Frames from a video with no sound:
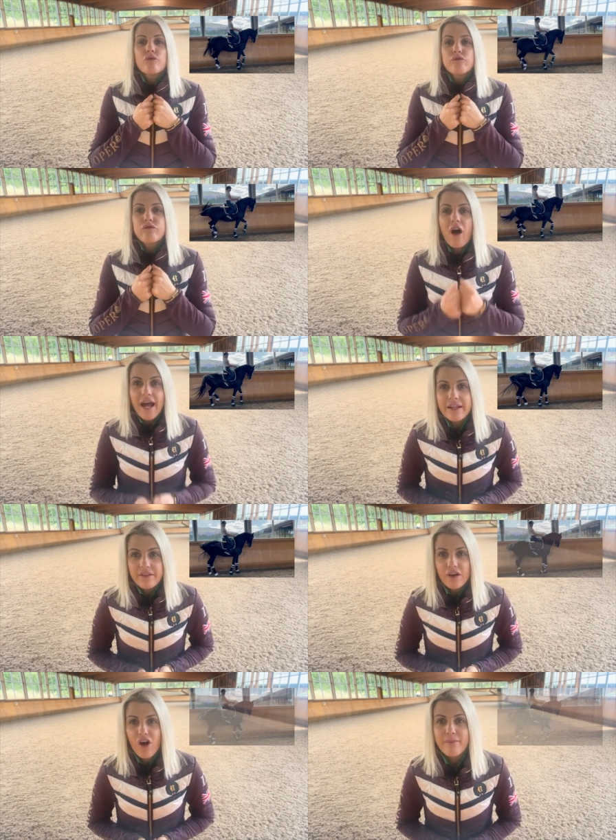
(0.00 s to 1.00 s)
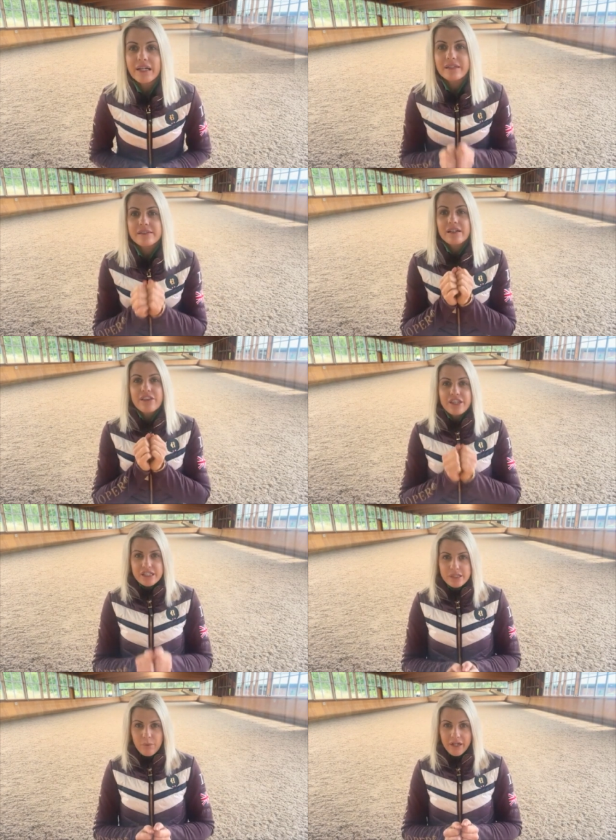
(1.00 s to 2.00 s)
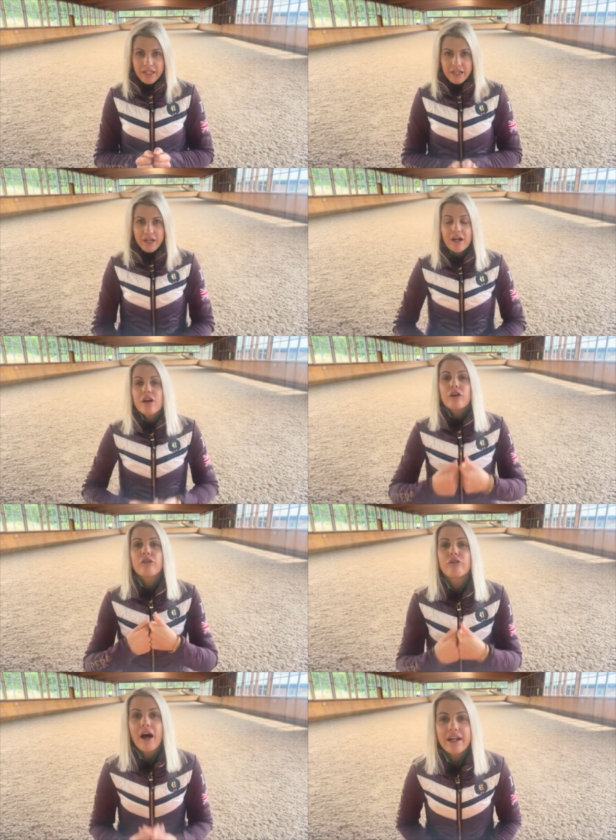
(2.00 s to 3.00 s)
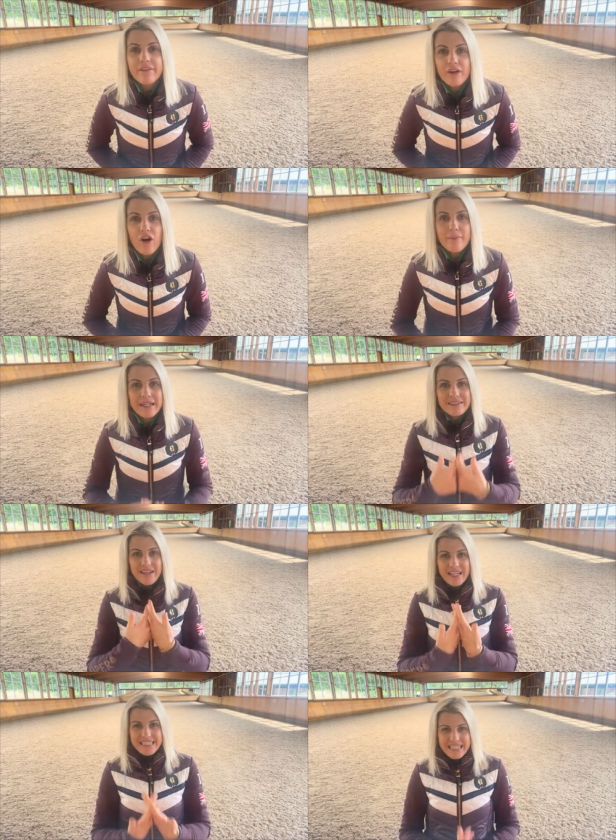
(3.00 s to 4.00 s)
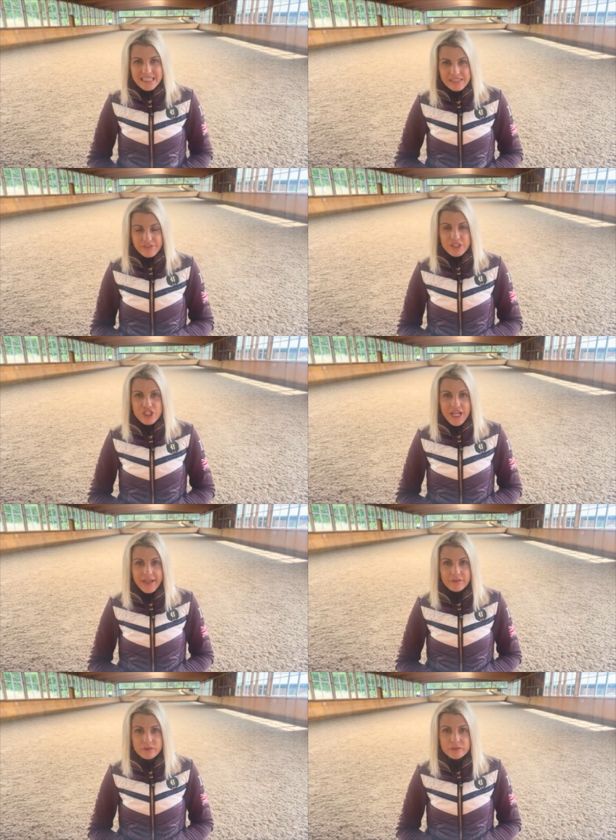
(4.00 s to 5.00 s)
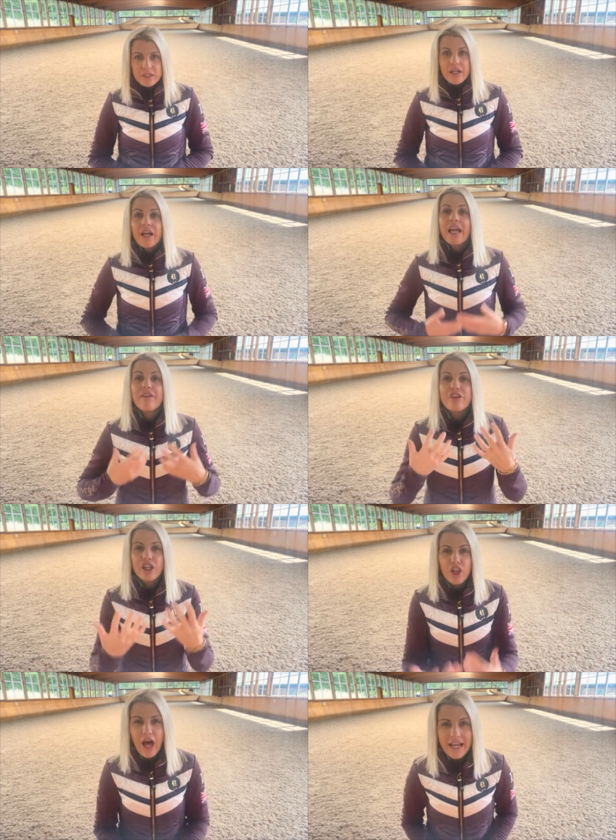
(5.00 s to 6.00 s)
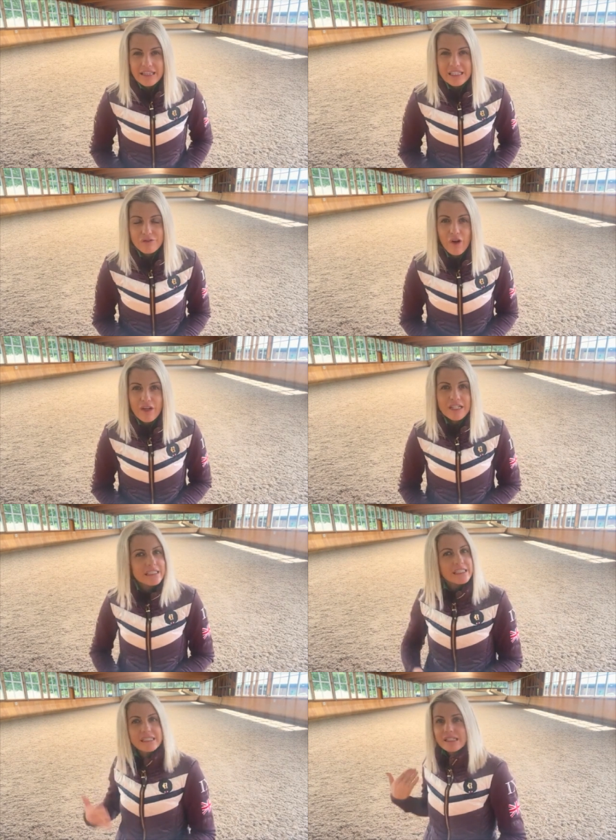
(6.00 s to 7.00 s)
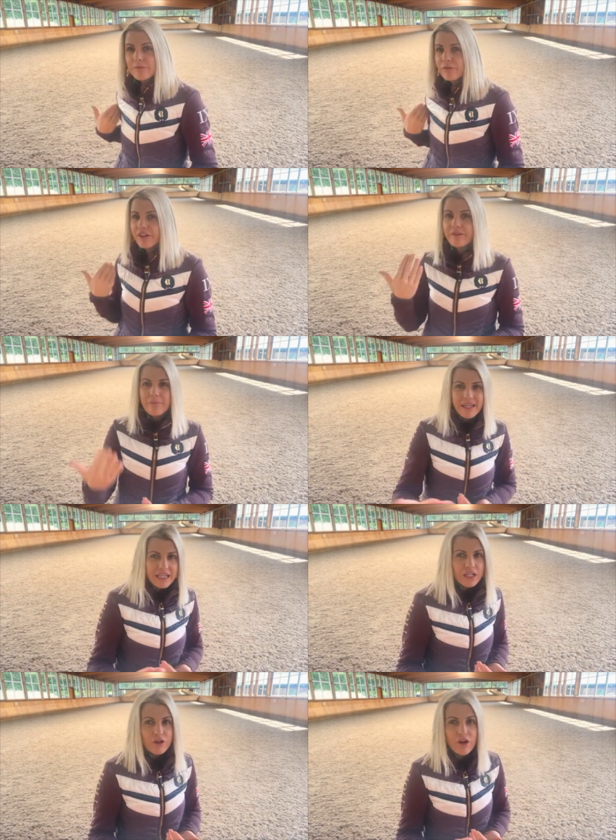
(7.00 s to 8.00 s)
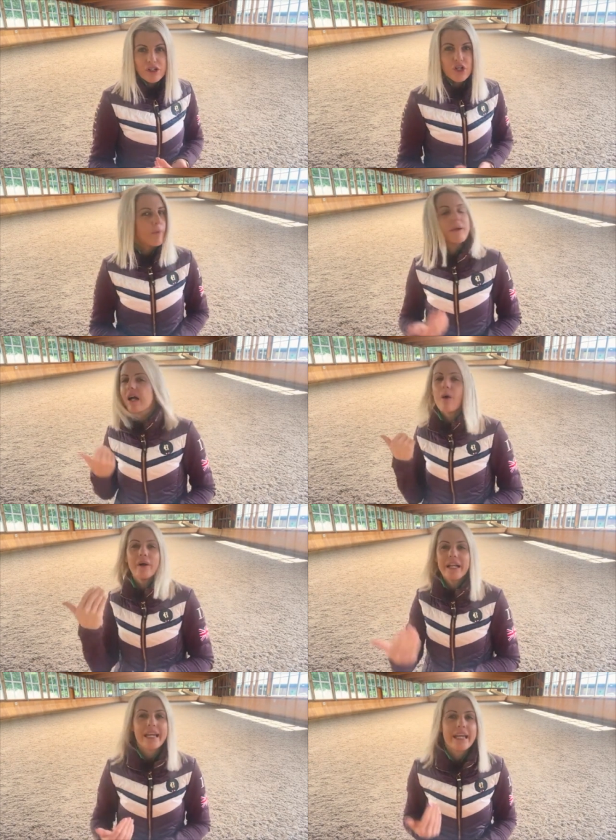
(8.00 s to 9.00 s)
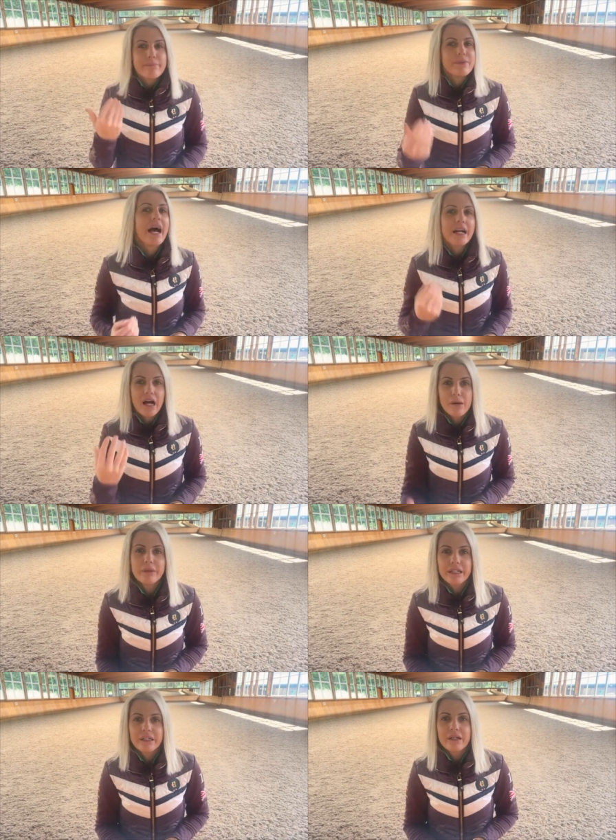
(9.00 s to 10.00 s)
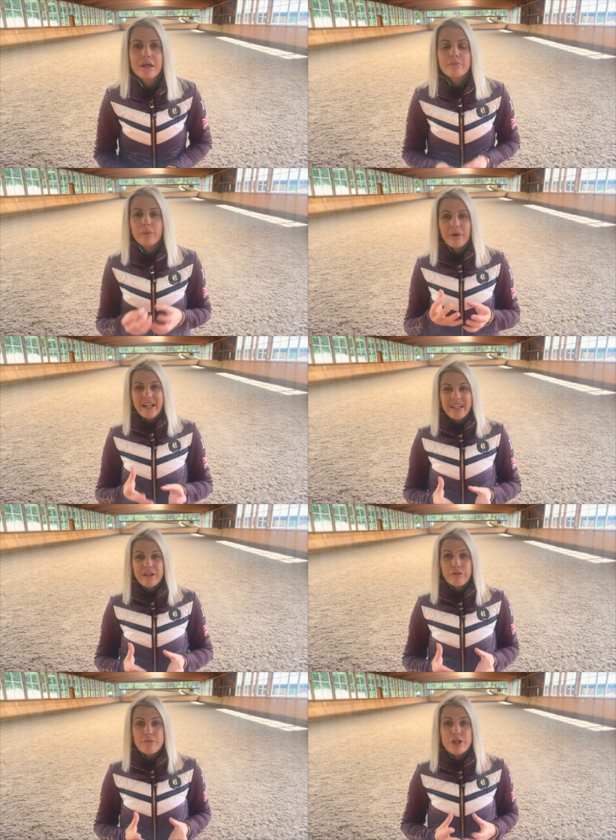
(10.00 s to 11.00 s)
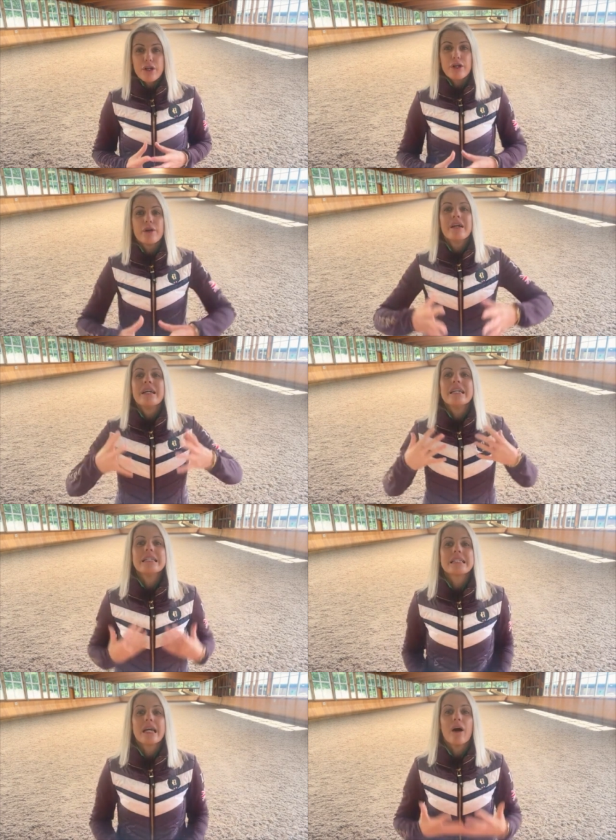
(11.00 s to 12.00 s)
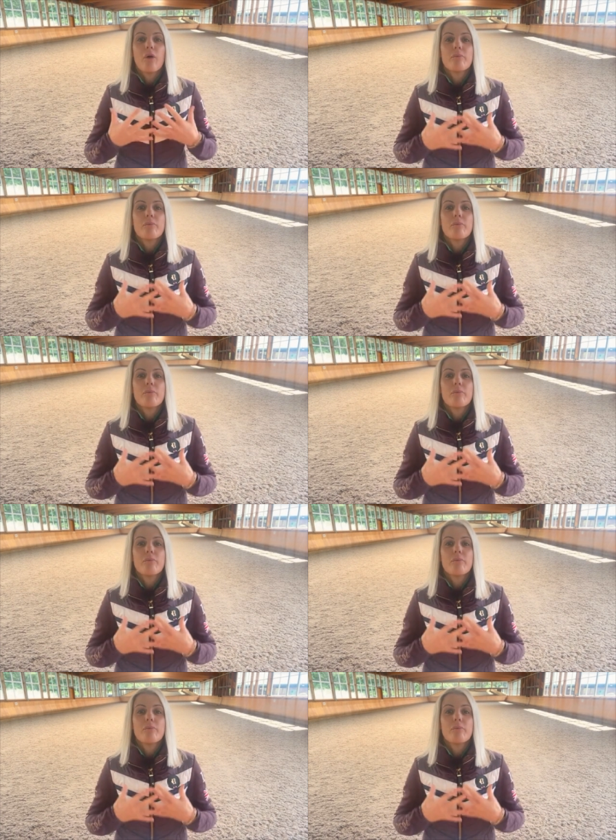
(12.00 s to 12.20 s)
Write in the comments things you wanna hear, write in the comments ideas for the channel. If you like this voting system for picking your own topic, I wanna keep that coming. But what I need from you is to help